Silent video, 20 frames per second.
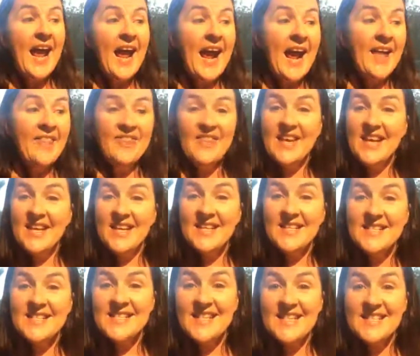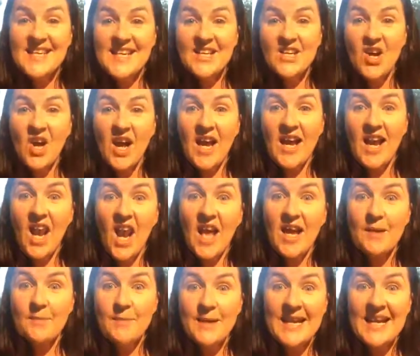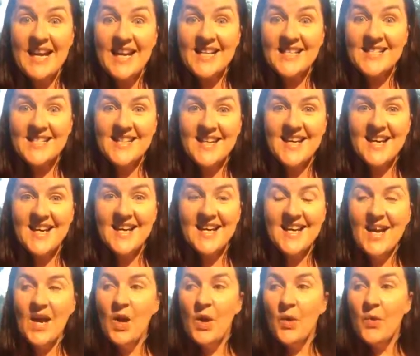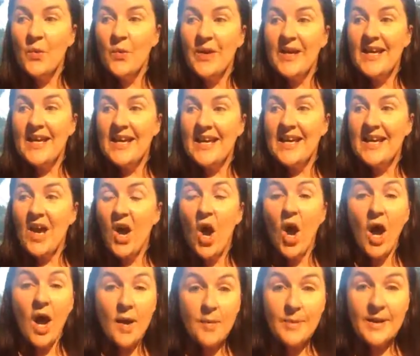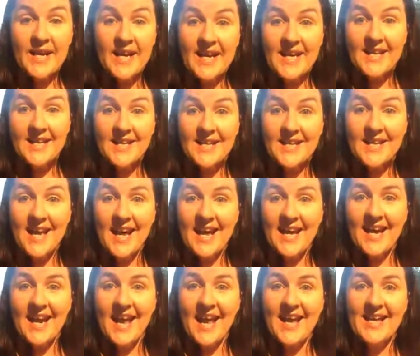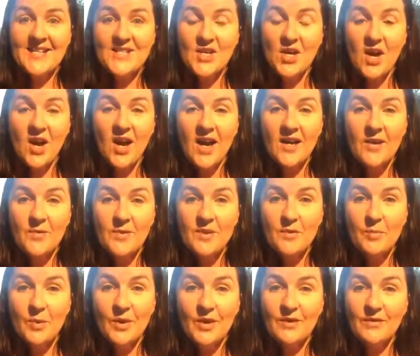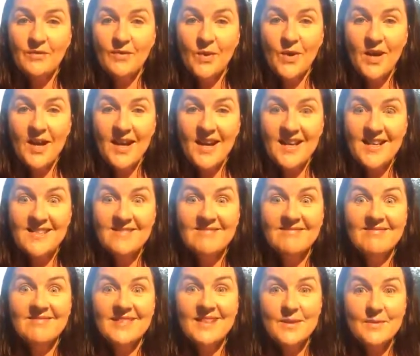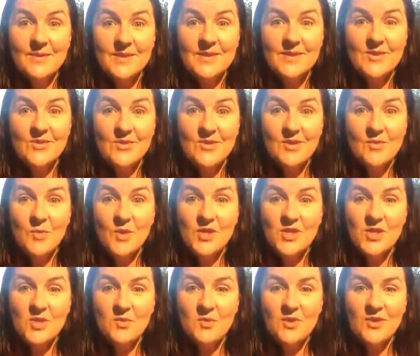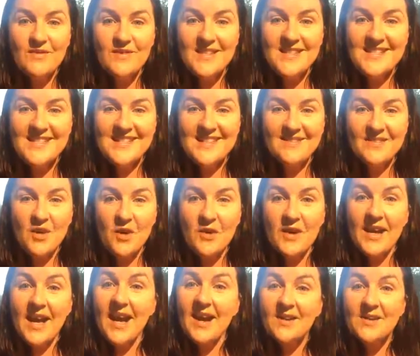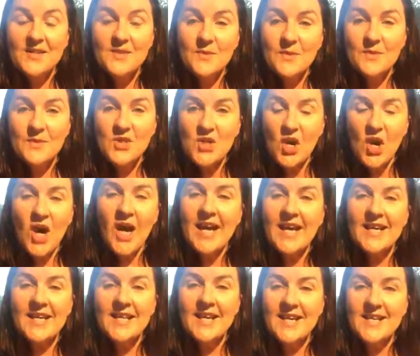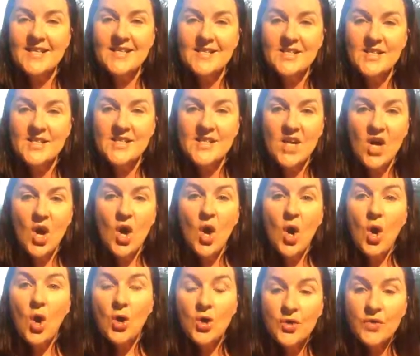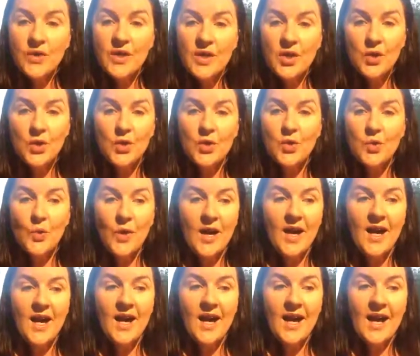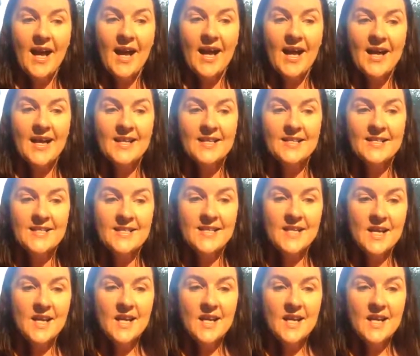And then Saturday night, like me last night, we hibernated and had Thai with a bottle of wine. It was good, and watched a movie instead of going out because we were tired. And it's just honouring who you are and